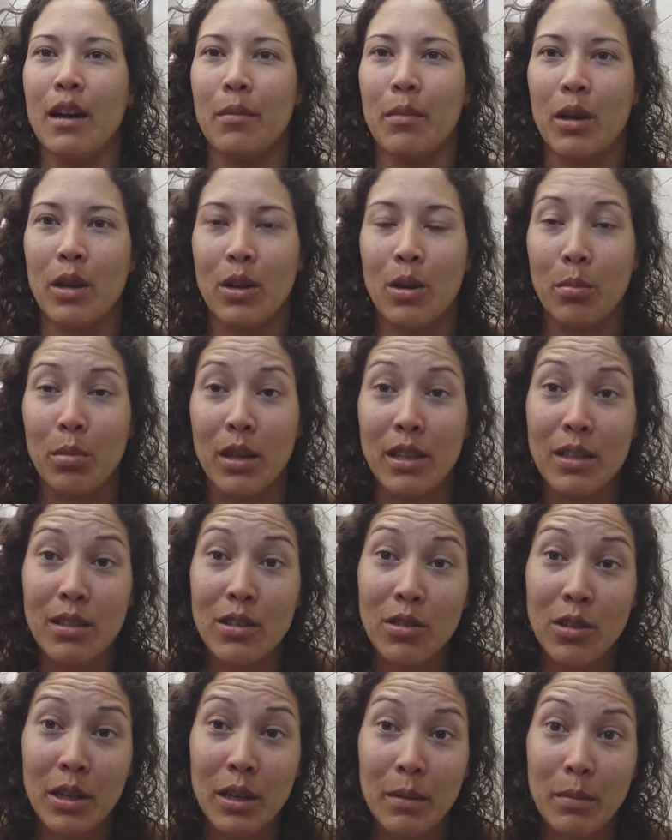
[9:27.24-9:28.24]
in your
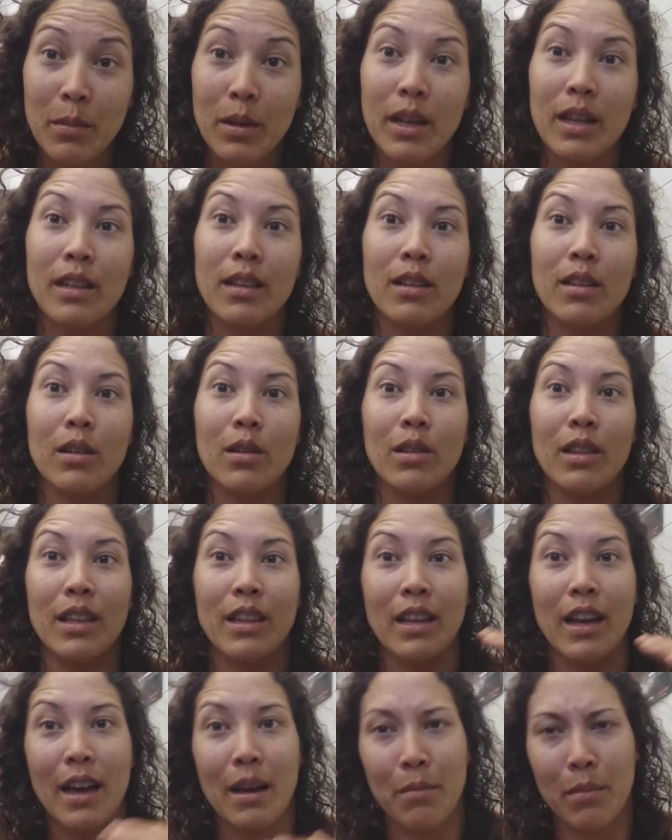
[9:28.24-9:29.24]
bloodstream, and so then
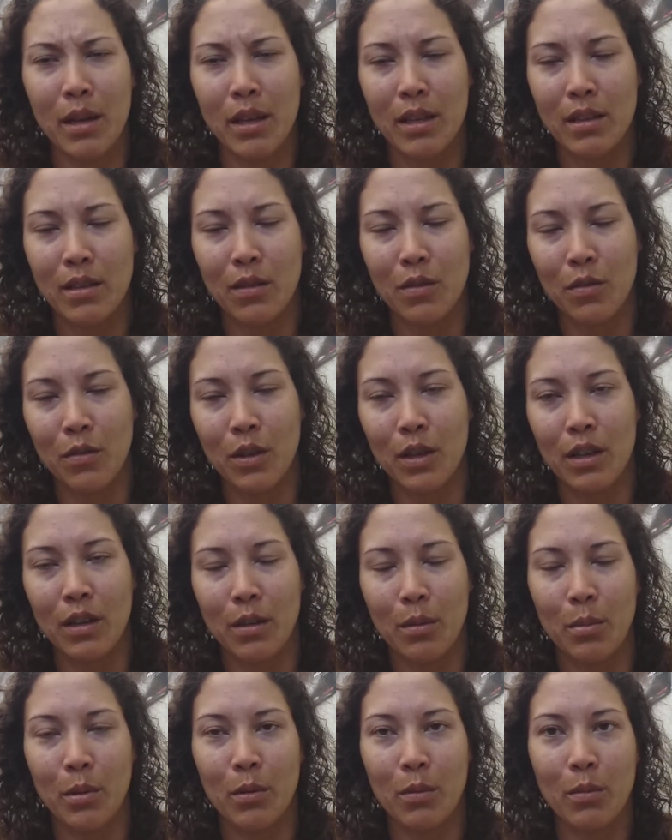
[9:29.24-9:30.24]
that makes you
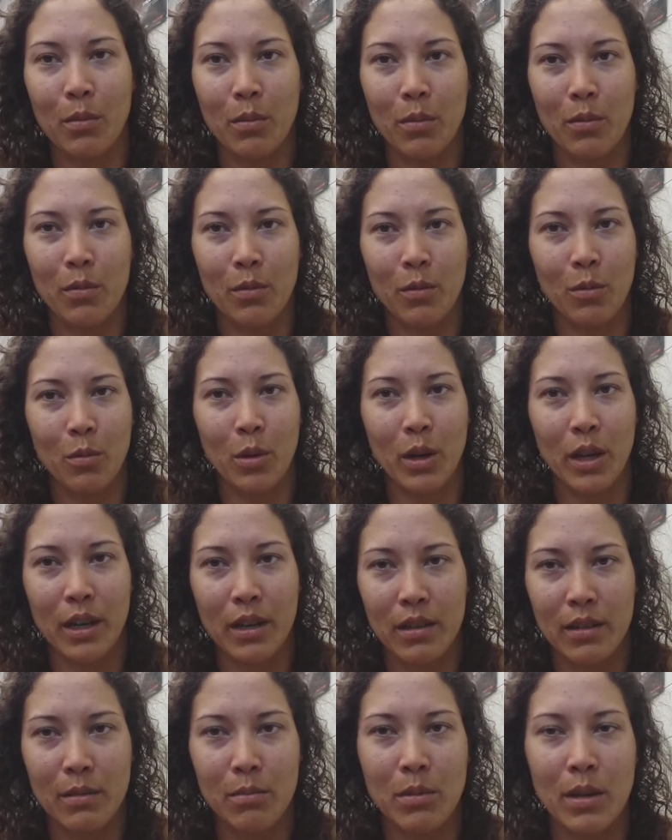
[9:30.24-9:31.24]
feel a bit
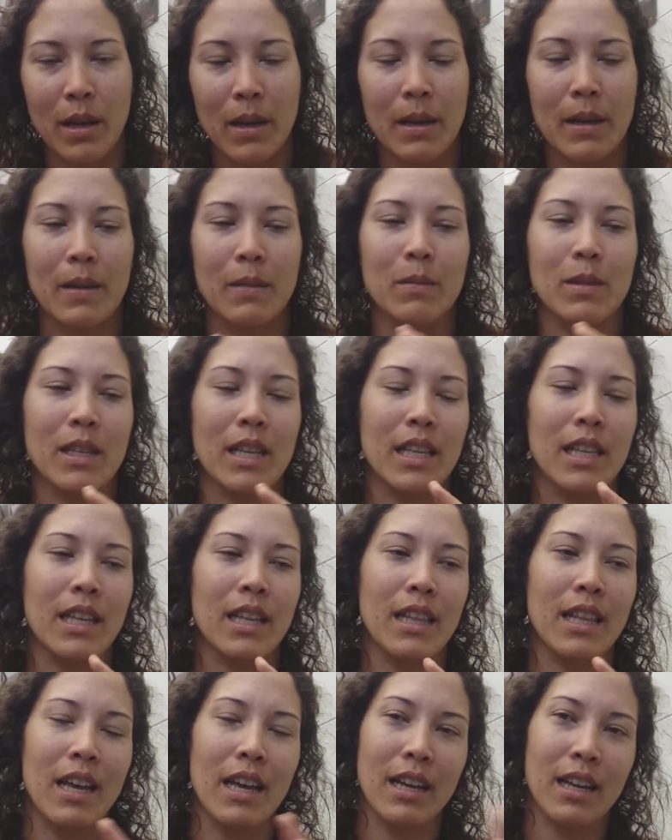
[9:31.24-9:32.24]
weird sometimes, and
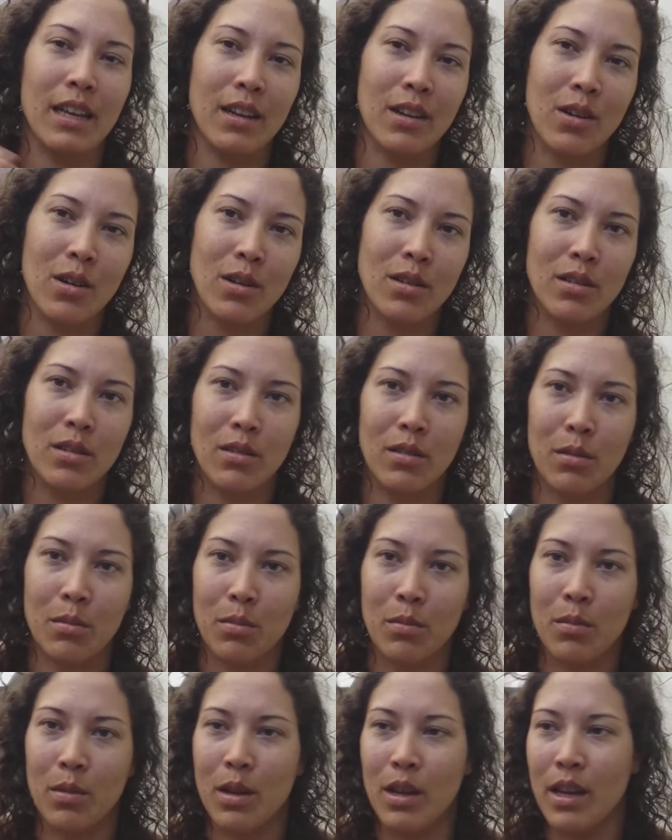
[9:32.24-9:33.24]
then that can cause you to
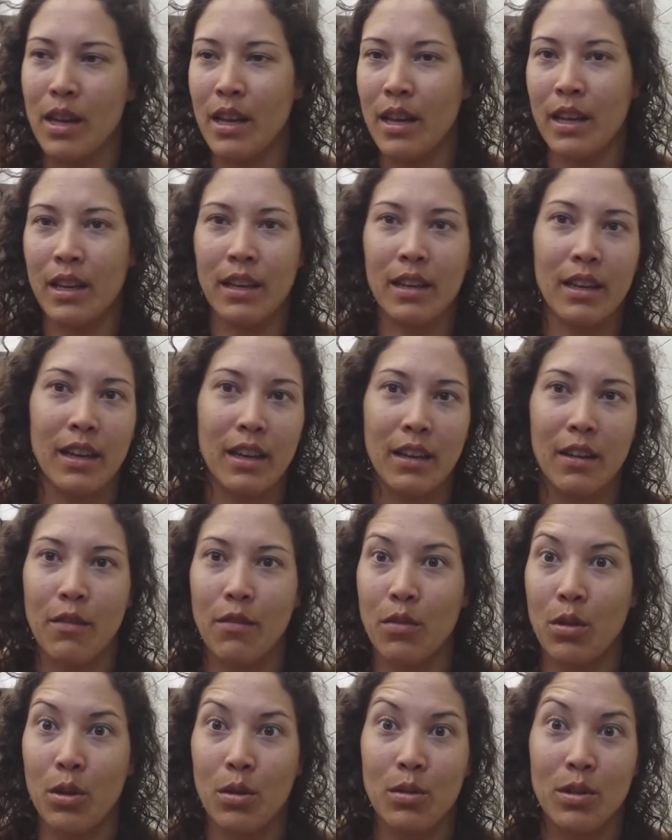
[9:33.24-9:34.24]
get
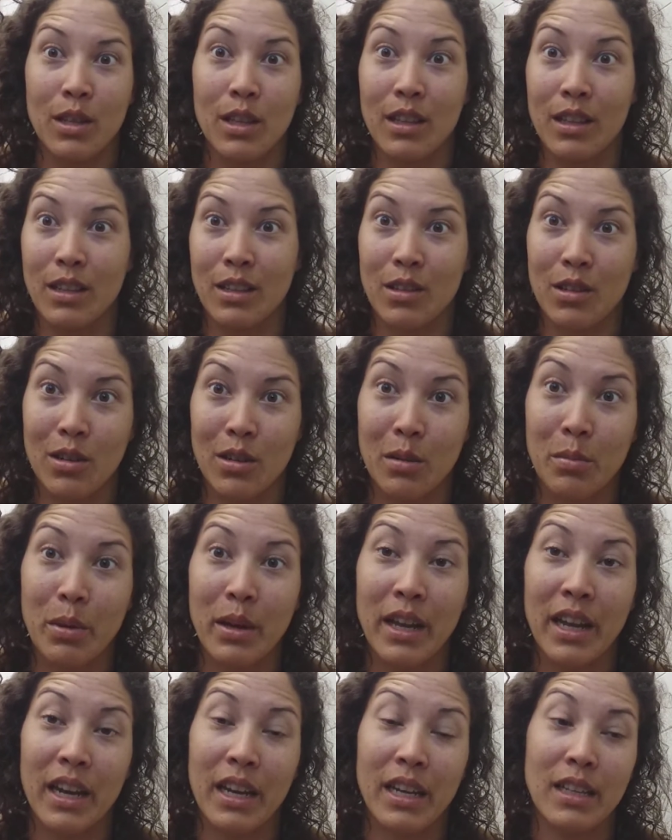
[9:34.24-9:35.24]
confused and then start to
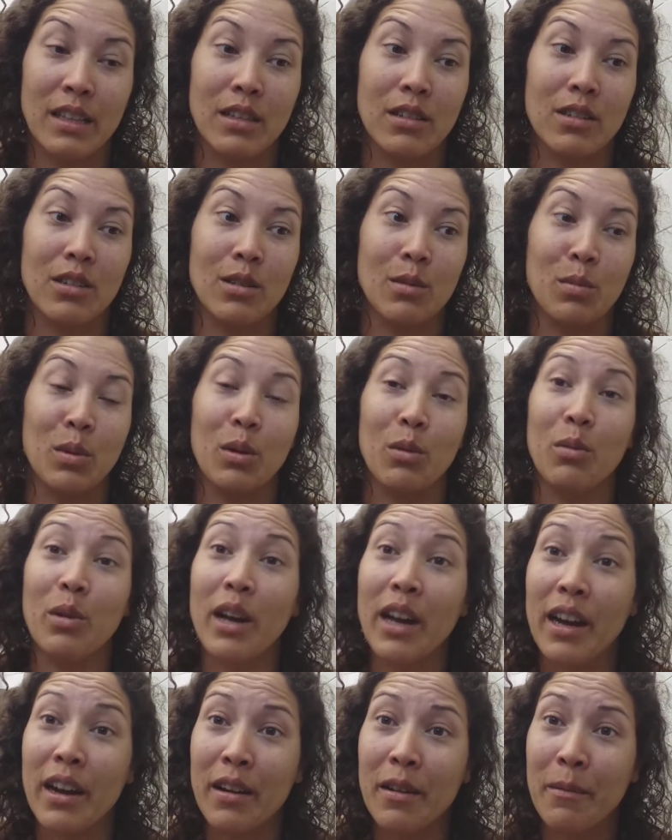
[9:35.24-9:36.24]
panic. So just be
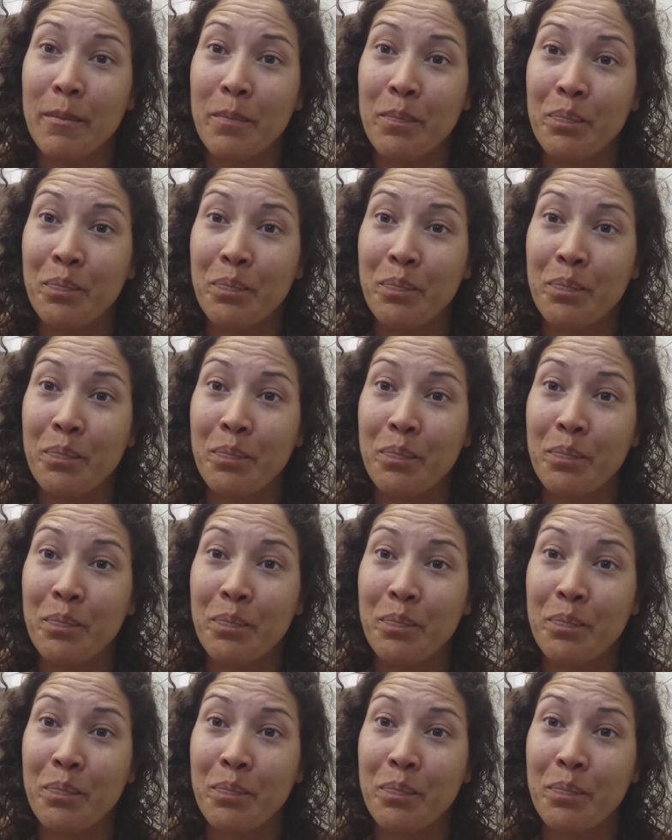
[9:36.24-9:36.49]
aware